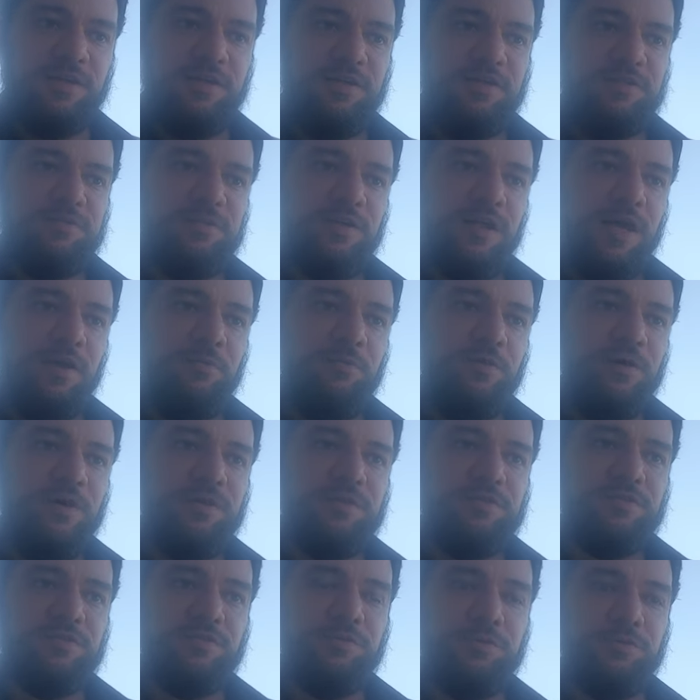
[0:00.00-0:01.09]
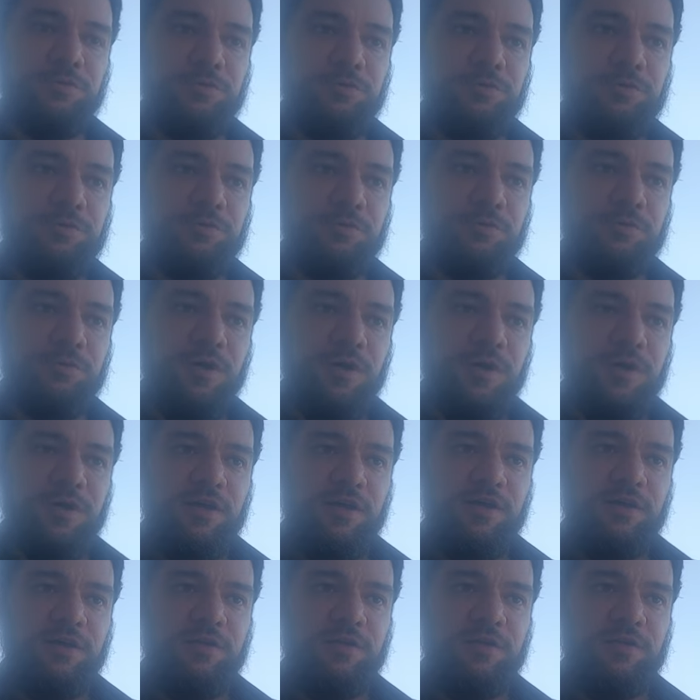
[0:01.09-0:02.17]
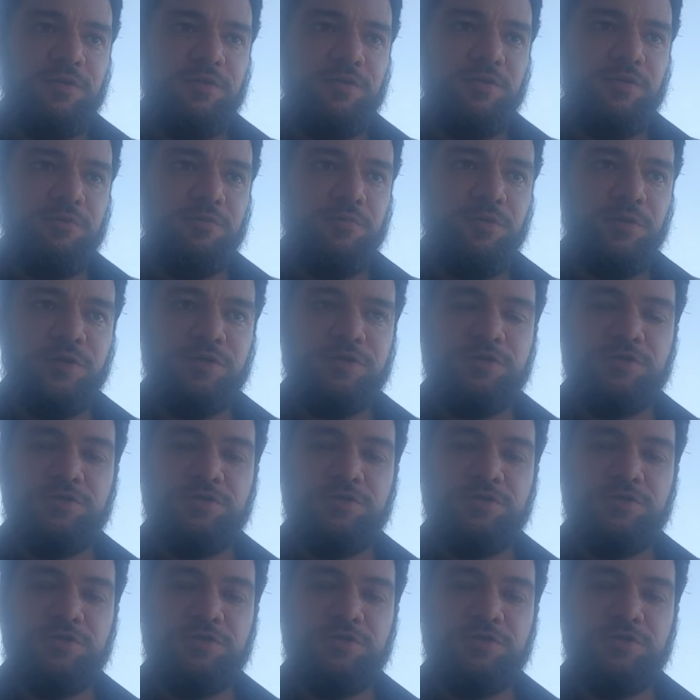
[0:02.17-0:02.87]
is that I want to put